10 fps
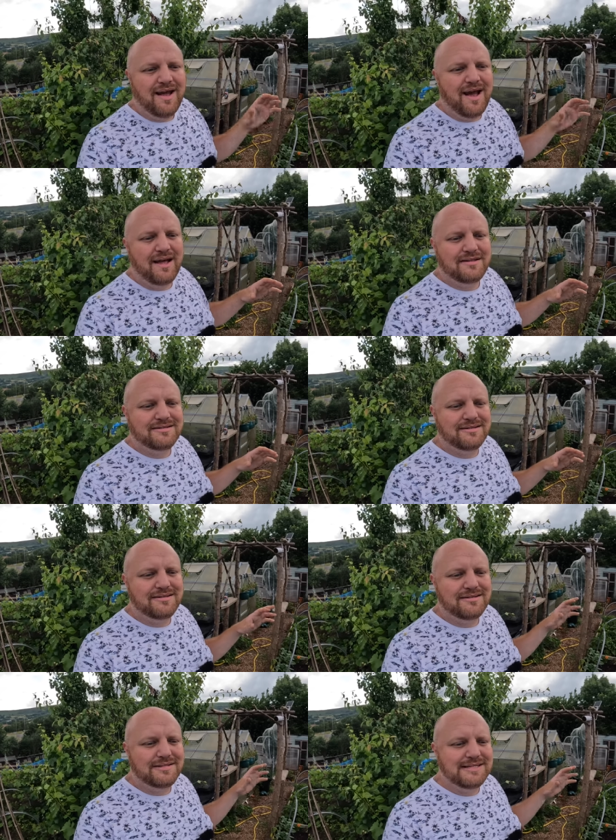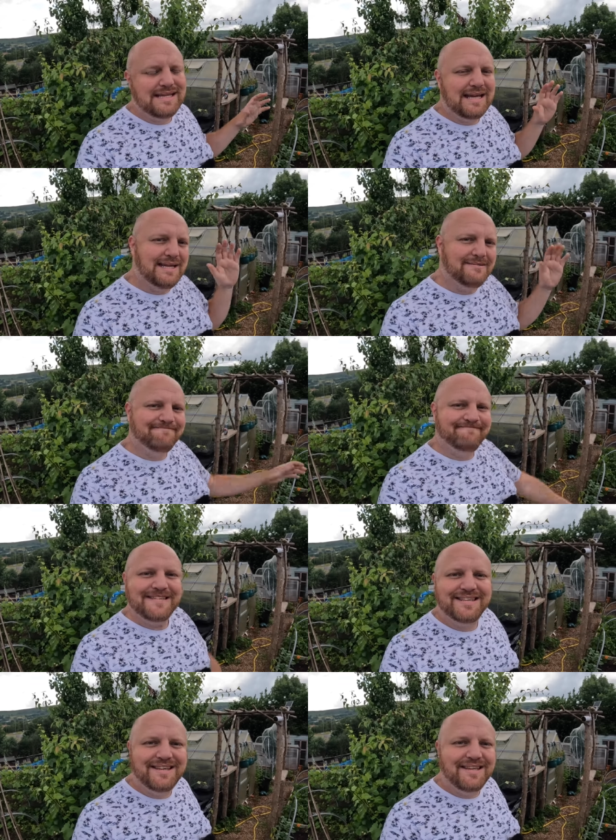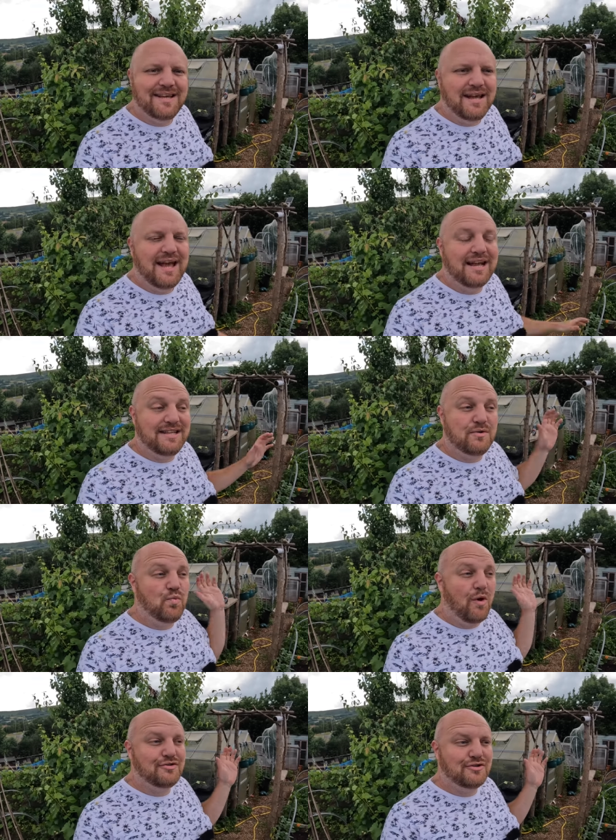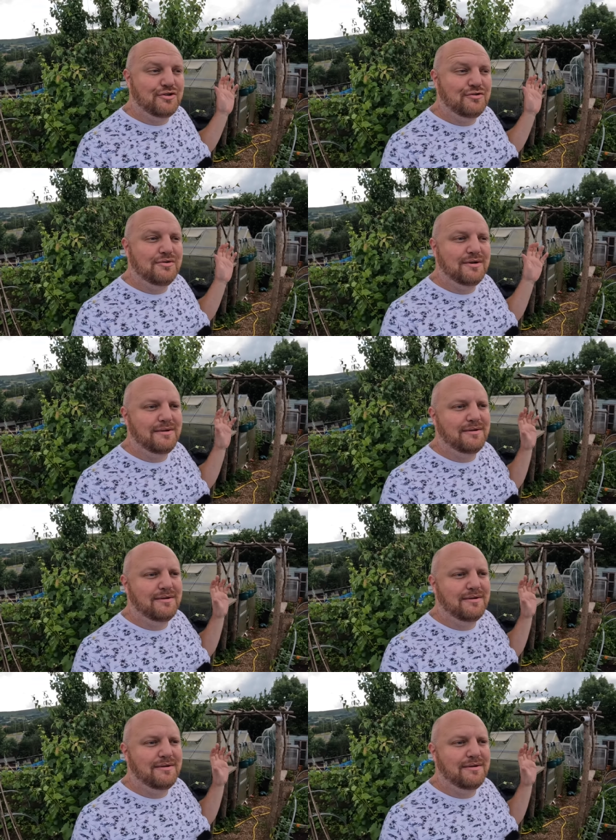And yeah, I didn't want to